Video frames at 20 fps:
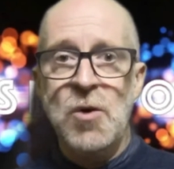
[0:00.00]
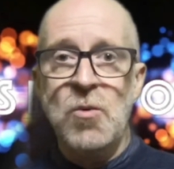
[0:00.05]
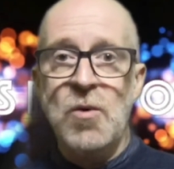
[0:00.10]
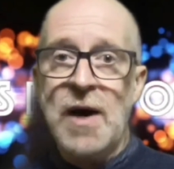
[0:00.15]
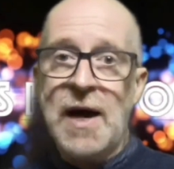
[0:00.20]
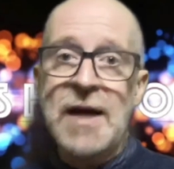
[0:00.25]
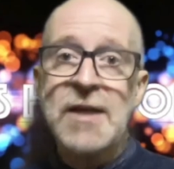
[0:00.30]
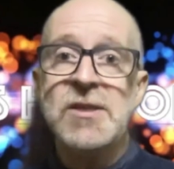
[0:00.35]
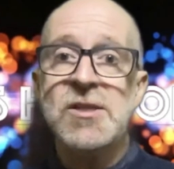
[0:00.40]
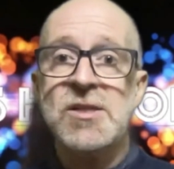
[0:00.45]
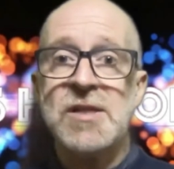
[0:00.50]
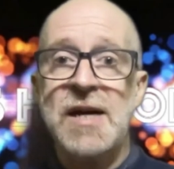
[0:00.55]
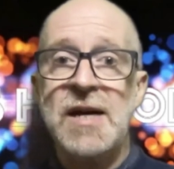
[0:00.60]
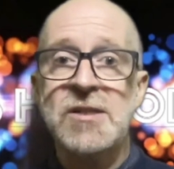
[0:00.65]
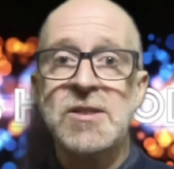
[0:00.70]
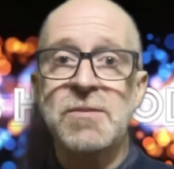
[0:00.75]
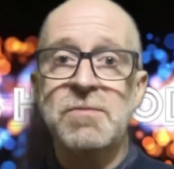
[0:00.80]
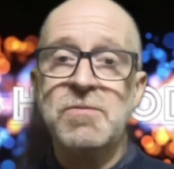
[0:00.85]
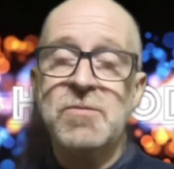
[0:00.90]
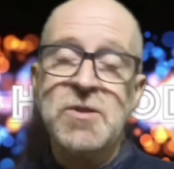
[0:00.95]
while Hunter
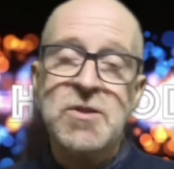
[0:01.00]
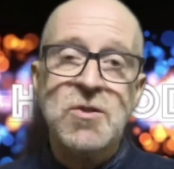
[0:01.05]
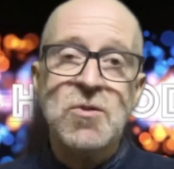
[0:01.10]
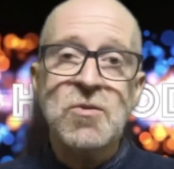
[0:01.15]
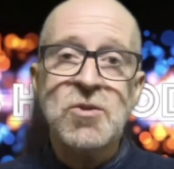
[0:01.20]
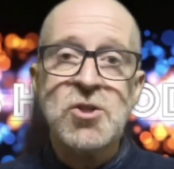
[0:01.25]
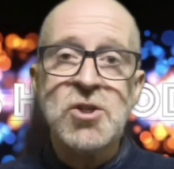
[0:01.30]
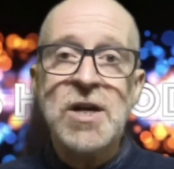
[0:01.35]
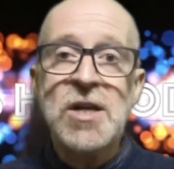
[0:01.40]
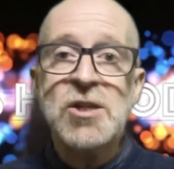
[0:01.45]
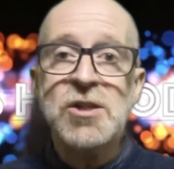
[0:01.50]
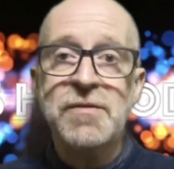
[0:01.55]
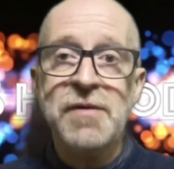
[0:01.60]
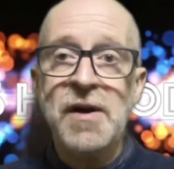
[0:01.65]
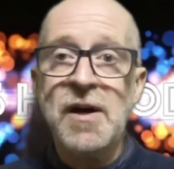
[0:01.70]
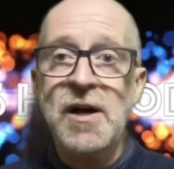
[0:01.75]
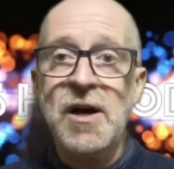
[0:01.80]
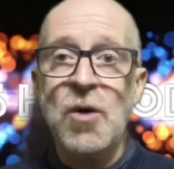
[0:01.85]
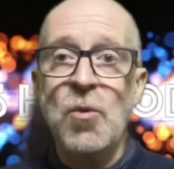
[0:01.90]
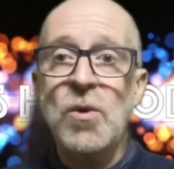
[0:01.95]
has a sort of change of
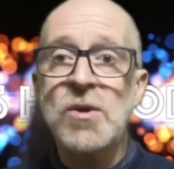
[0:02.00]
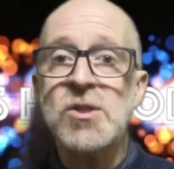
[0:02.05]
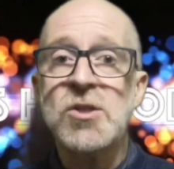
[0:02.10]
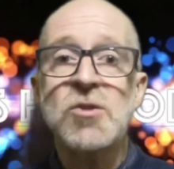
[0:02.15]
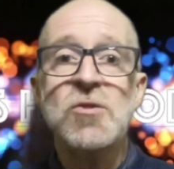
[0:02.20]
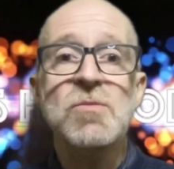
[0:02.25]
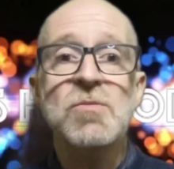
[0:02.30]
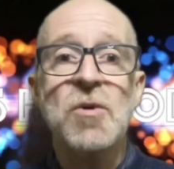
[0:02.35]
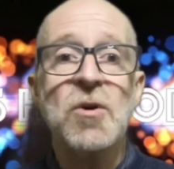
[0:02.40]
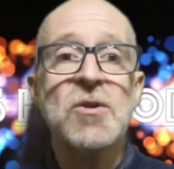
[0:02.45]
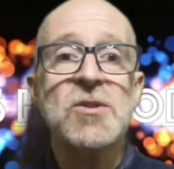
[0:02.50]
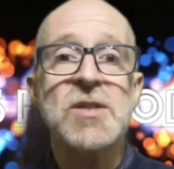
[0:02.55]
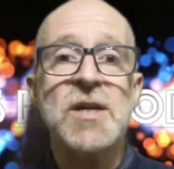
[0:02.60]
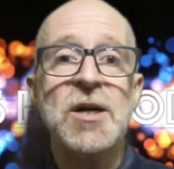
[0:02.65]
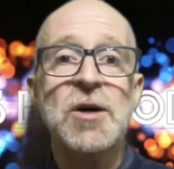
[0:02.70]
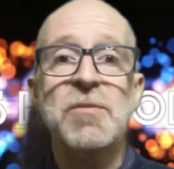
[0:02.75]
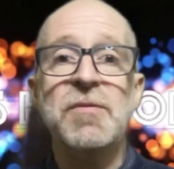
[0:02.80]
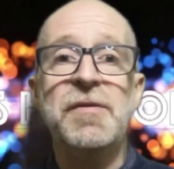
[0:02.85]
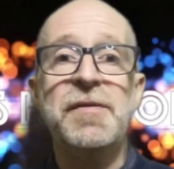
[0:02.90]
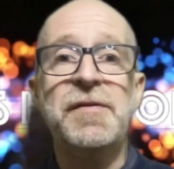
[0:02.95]
heart and wants to do more to
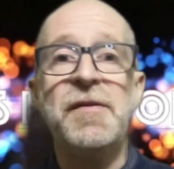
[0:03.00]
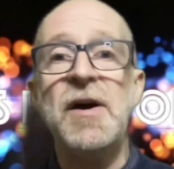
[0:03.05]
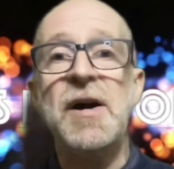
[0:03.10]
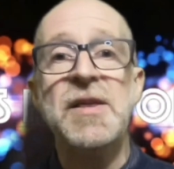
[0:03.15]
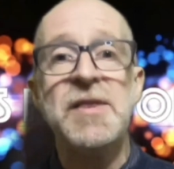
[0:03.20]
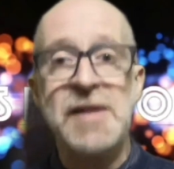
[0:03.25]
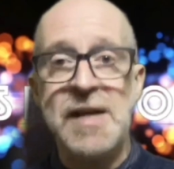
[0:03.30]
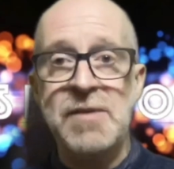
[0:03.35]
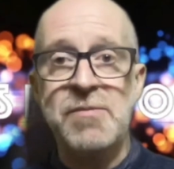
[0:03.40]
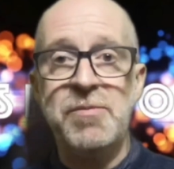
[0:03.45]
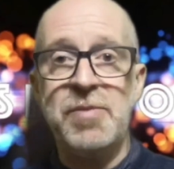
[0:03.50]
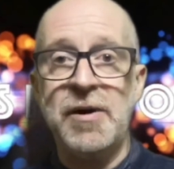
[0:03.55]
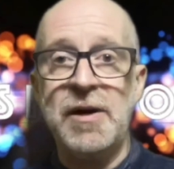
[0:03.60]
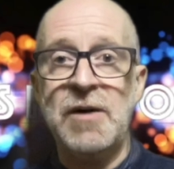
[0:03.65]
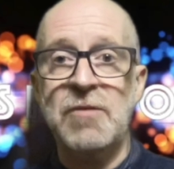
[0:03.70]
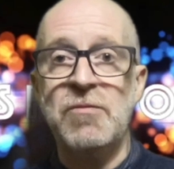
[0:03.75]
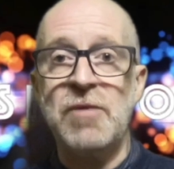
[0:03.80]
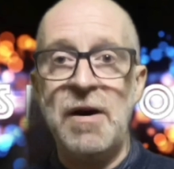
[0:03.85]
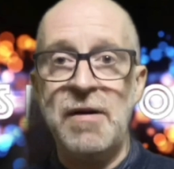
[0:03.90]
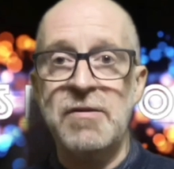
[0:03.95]
help fight the
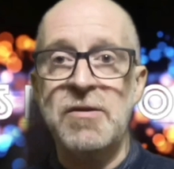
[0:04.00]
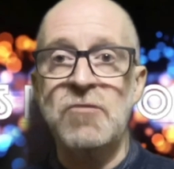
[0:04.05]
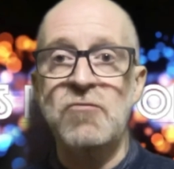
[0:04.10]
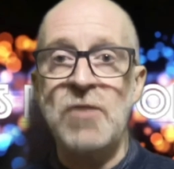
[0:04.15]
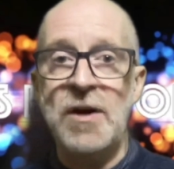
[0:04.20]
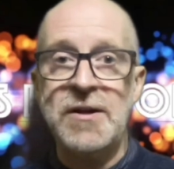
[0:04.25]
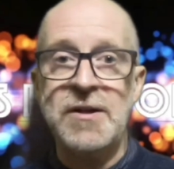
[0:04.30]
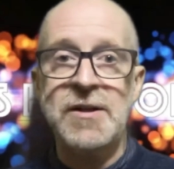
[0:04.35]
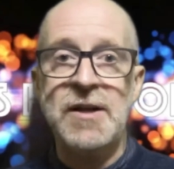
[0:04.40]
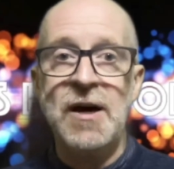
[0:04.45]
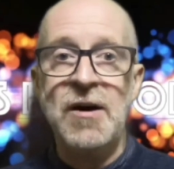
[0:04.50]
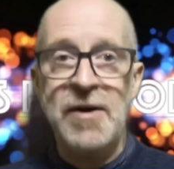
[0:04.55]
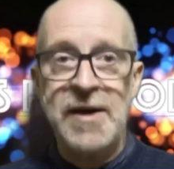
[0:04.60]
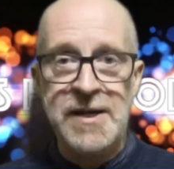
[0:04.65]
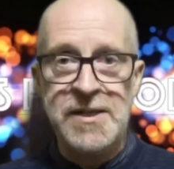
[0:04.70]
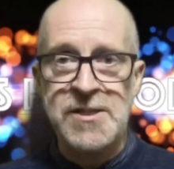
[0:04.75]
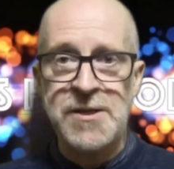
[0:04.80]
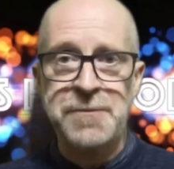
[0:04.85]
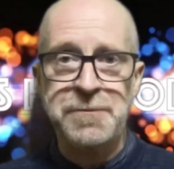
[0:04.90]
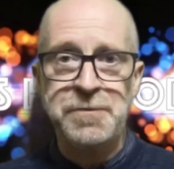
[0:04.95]
Empire rather than run and
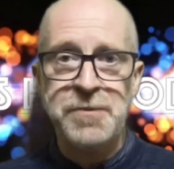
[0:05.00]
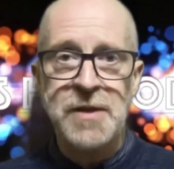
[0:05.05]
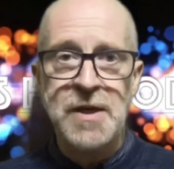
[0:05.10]
hide.